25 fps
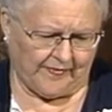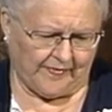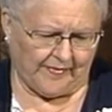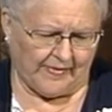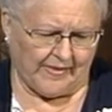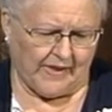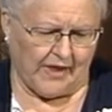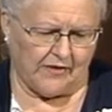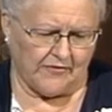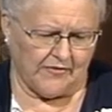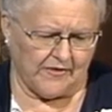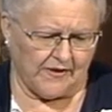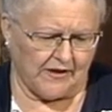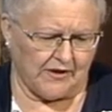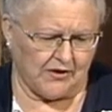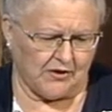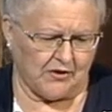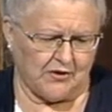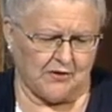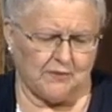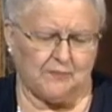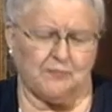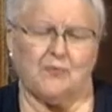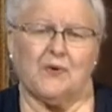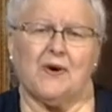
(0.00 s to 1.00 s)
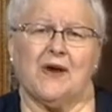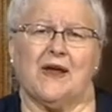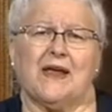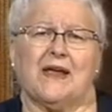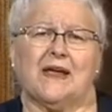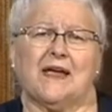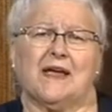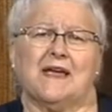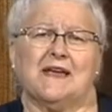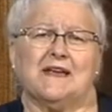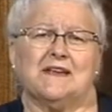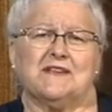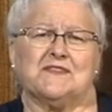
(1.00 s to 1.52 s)
Nothing could
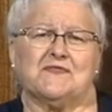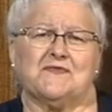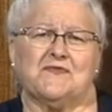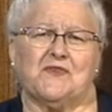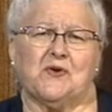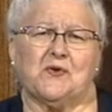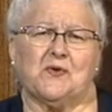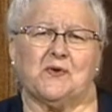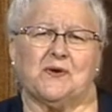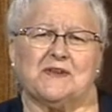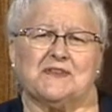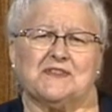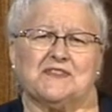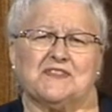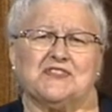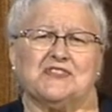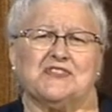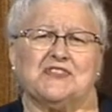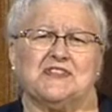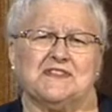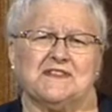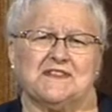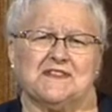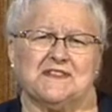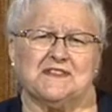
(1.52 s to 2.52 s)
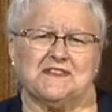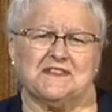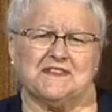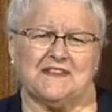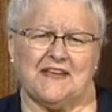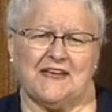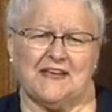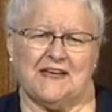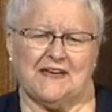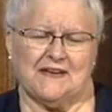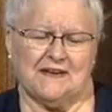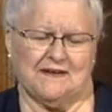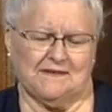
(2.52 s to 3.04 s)
break his focus. Jesus
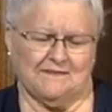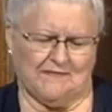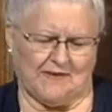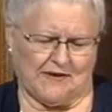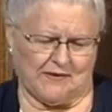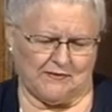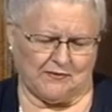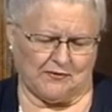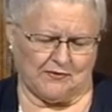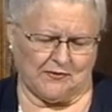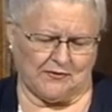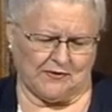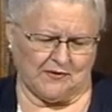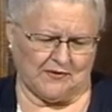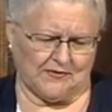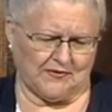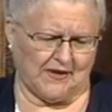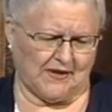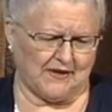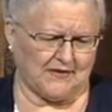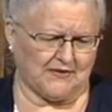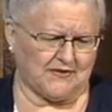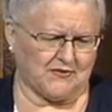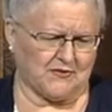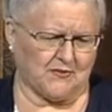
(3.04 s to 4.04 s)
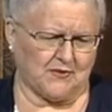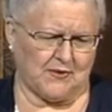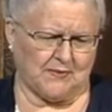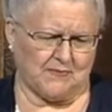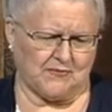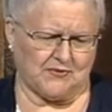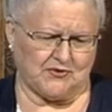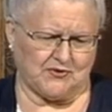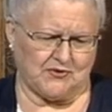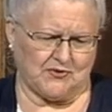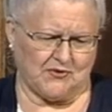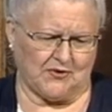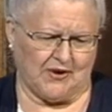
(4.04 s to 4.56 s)
said, I'm going to loot that
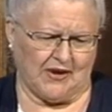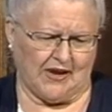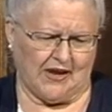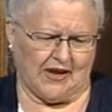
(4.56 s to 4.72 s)
scripture.